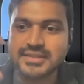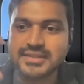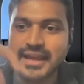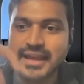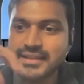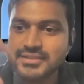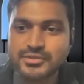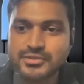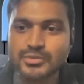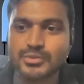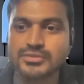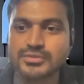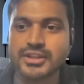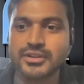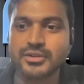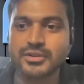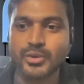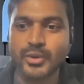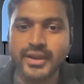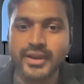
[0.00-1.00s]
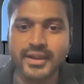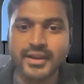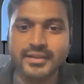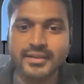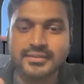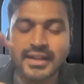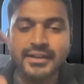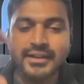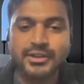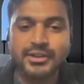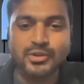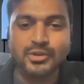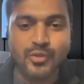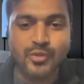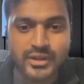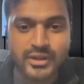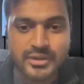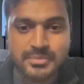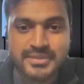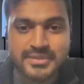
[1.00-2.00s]
SaaS tools are growing at 30 to
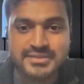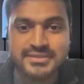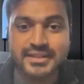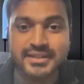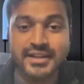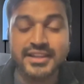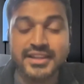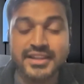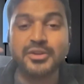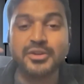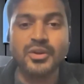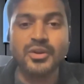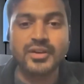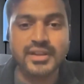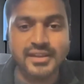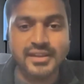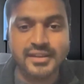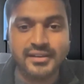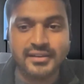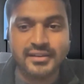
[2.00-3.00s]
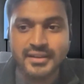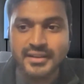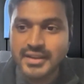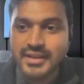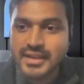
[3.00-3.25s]
40% year on year.